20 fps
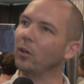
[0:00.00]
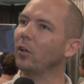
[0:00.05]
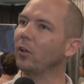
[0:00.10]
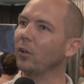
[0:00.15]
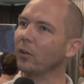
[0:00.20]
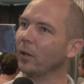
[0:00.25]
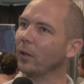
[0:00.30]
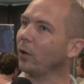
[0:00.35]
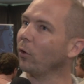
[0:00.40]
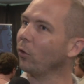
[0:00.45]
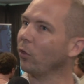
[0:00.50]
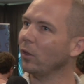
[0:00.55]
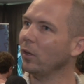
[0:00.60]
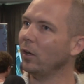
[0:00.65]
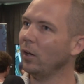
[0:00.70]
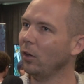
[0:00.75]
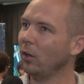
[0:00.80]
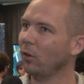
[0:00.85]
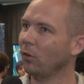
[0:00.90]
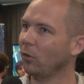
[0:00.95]
little
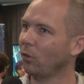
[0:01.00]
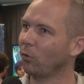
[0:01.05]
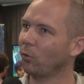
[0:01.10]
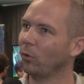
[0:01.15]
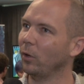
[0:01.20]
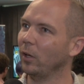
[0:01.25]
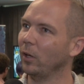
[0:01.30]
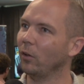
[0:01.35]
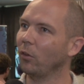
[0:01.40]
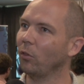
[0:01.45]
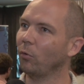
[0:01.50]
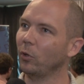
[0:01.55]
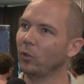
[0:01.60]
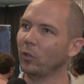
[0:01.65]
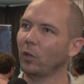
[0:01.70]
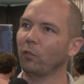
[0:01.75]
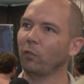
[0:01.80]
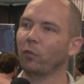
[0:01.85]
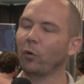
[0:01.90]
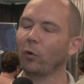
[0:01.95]
LCD screens,
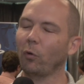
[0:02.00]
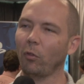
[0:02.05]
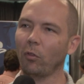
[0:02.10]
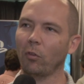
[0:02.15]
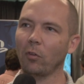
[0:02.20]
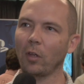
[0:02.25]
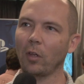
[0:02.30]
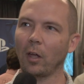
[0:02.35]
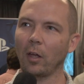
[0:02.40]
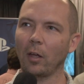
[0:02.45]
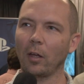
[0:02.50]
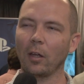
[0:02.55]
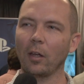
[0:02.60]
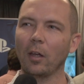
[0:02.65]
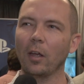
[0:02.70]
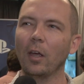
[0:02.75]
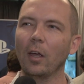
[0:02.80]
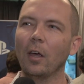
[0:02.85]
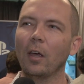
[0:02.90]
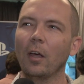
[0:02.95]
which at first uh,
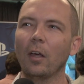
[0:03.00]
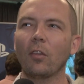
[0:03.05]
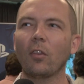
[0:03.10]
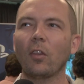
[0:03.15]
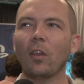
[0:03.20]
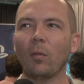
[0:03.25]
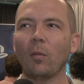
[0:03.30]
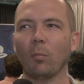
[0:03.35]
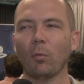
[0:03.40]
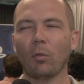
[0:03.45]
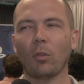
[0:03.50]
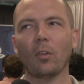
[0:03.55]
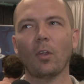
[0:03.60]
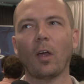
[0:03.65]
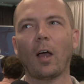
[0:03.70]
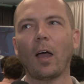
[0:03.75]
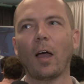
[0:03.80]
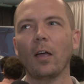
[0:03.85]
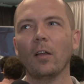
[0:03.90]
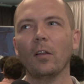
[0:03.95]
seems
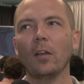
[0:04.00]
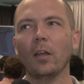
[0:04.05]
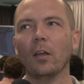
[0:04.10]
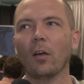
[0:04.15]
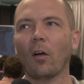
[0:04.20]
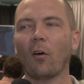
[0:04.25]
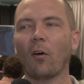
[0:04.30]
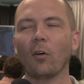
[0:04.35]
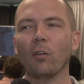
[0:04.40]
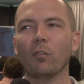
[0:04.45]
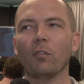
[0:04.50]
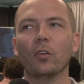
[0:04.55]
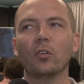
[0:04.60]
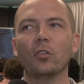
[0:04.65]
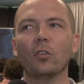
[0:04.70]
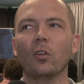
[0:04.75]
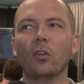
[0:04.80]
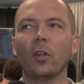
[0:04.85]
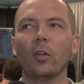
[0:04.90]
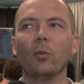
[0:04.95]
highly
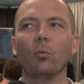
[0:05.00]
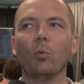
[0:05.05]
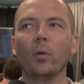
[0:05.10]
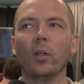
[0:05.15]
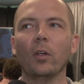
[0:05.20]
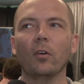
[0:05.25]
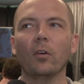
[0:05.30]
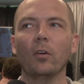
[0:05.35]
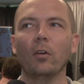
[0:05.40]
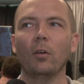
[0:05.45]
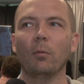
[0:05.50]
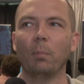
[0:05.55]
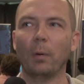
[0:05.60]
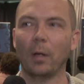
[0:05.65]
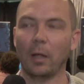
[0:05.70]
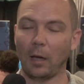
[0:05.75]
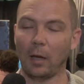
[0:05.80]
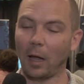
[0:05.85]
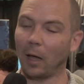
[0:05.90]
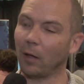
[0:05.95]
artificial and weird,
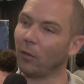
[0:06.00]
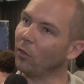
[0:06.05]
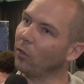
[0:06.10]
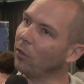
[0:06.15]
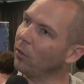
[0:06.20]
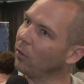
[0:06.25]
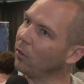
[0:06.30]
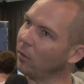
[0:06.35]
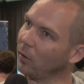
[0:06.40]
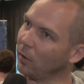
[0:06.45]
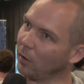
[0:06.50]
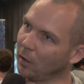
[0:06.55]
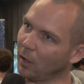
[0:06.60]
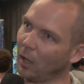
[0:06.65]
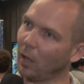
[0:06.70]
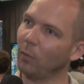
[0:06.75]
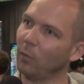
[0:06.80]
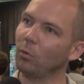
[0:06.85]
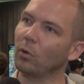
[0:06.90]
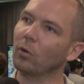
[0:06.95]
but as the
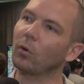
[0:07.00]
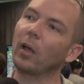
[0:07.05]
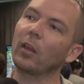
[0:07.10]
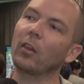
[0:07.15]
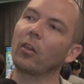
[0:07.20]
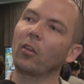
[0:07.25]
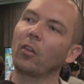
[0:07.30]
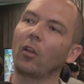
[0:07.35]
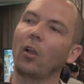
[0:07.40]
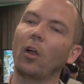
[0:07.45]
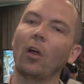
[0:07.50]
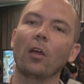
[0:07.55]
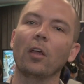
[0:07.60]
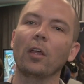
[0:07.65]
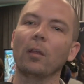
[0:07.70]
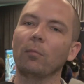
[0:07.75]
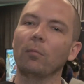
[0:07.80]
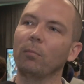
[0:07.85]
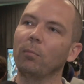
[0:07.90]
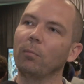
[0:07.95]
game progresses along,
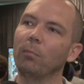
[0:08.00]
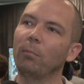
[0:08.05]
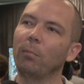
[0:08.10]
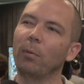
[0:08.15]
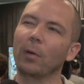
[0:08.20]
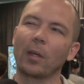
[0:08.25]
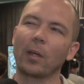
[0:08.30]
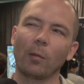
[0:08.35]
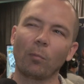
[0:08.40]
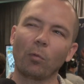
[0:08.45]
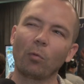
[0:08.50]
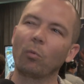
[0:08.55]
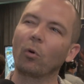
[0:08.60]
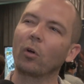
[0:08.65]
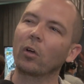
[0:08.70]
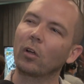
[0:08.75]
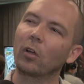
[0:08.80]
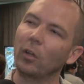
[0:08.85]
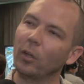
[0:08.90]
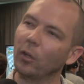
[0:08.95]
it becomes
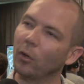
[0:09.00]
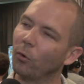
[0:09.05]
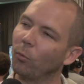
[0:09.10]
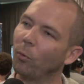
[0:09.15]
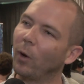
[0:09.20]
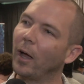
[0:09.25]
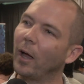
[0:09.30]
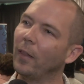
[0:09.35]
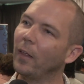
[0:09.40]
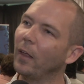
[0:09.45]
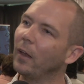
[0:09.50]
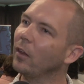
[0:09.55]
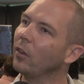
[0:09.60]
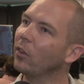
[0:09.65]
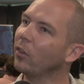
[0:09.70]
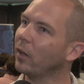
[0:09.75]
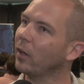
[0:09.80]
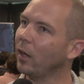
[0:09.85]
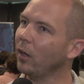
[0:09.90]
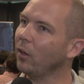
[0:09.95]
more clear why that
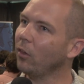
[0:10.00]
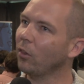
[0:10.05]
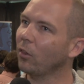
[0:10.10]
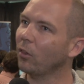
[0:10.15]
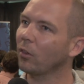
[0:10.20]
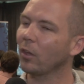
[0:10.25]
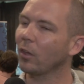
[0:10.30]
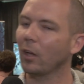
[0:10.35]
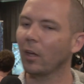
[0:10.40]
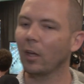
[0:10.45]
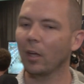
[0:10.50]
is the case.